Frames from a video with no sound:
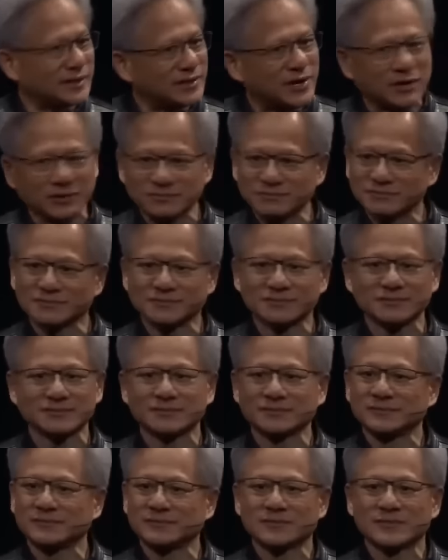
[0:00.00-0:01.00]
I know,
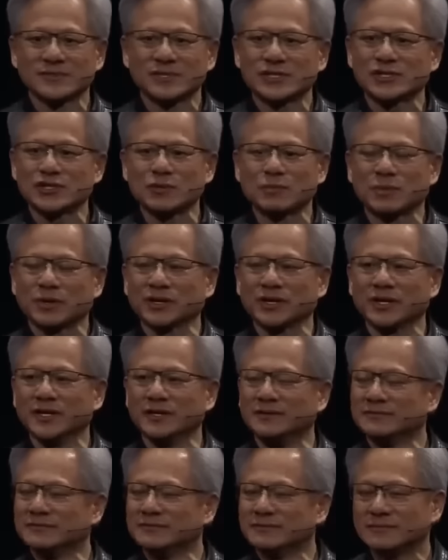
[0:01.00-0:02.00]
super
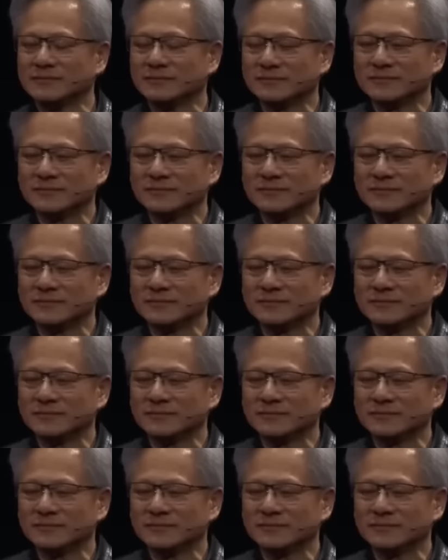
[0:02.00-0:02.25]
good.